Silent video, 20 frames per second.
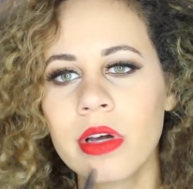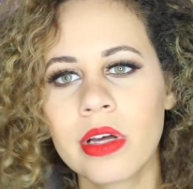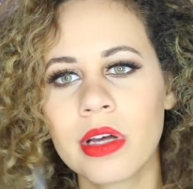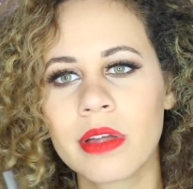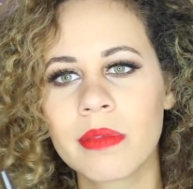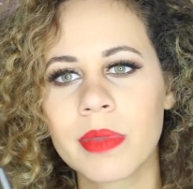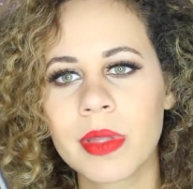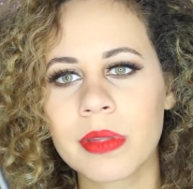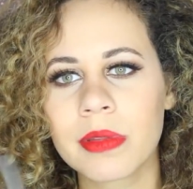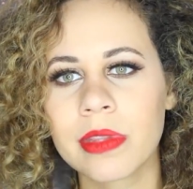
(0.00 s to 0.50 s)

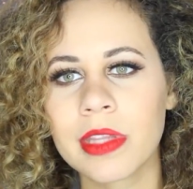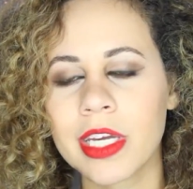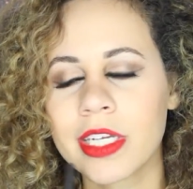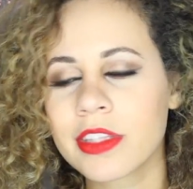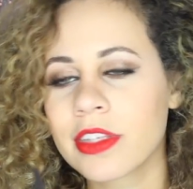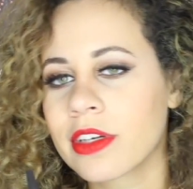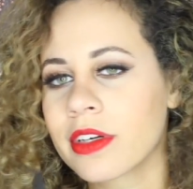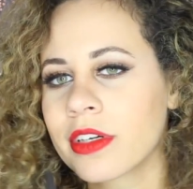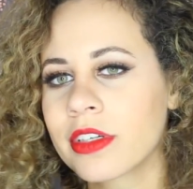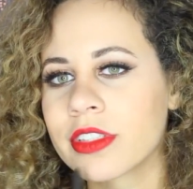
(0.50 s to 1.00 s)
And
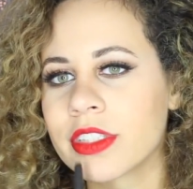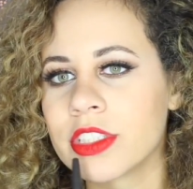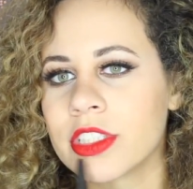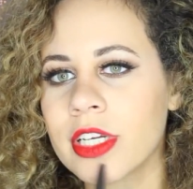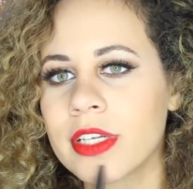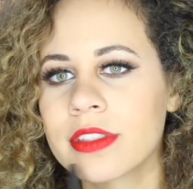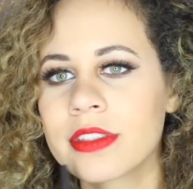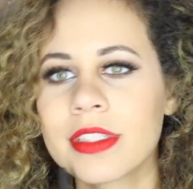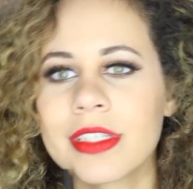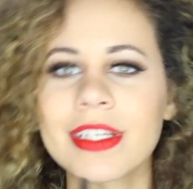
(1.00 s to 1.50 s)
like the girl
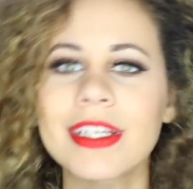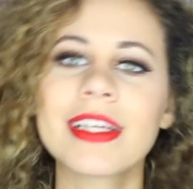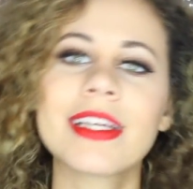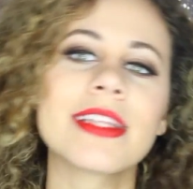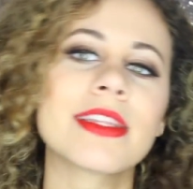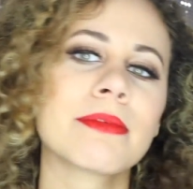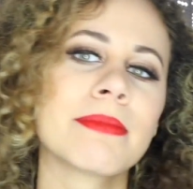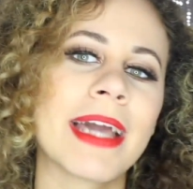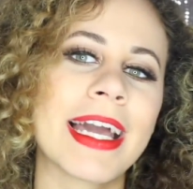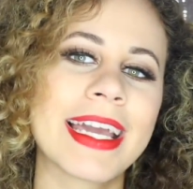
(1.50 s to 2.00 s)
suggested it
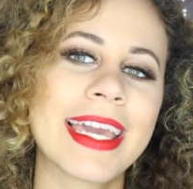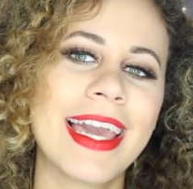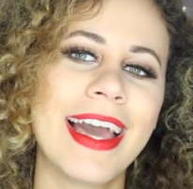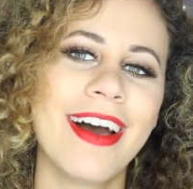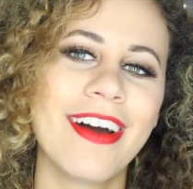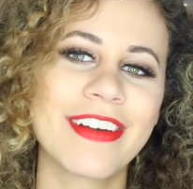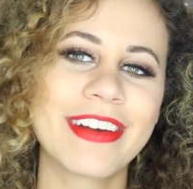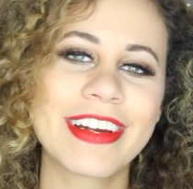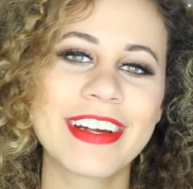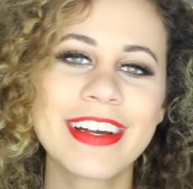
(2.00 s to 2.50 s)
at the MAC
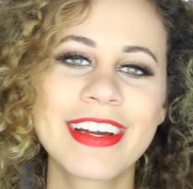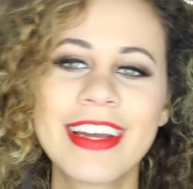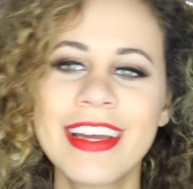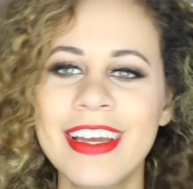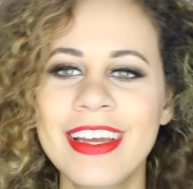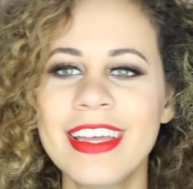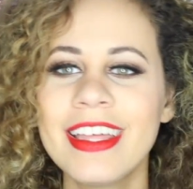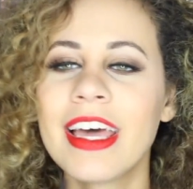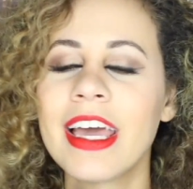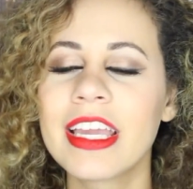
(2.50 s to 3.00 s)
counter
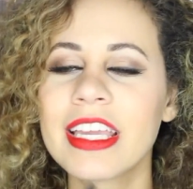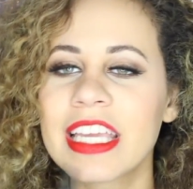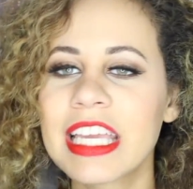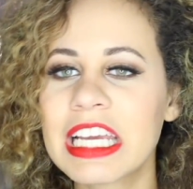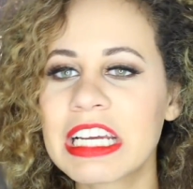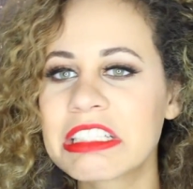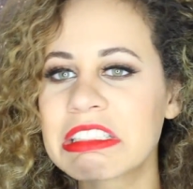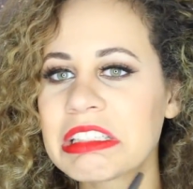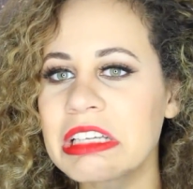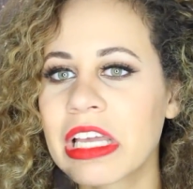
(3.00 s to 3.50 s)
like
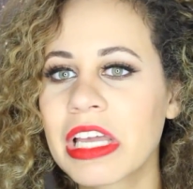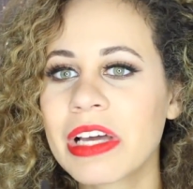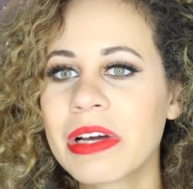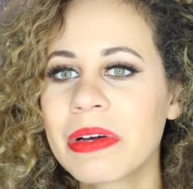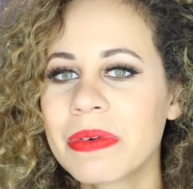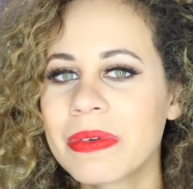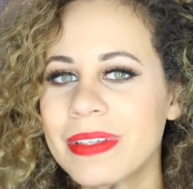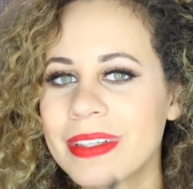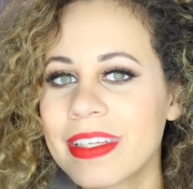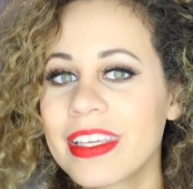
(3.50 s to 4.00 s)
years
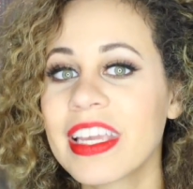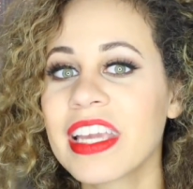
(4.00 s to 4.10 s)
ago.